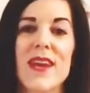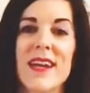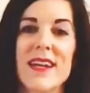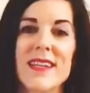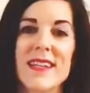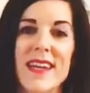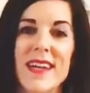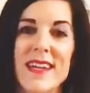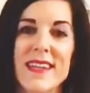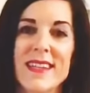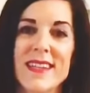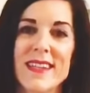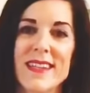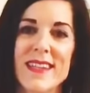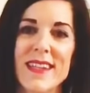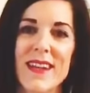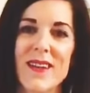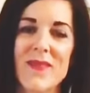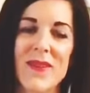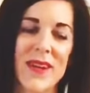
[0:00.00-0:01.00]
early days,
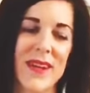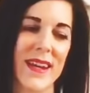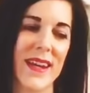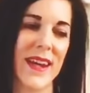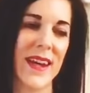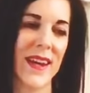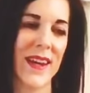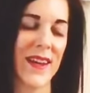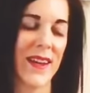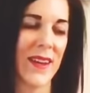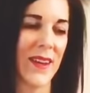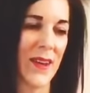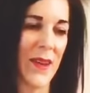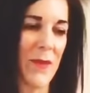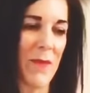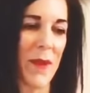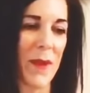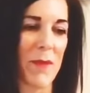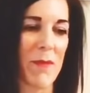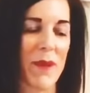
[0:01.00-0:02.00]
isn't it, when
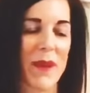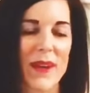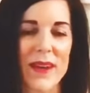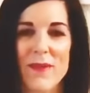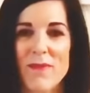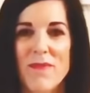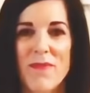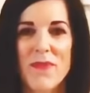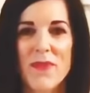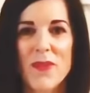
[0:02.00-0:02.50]
people are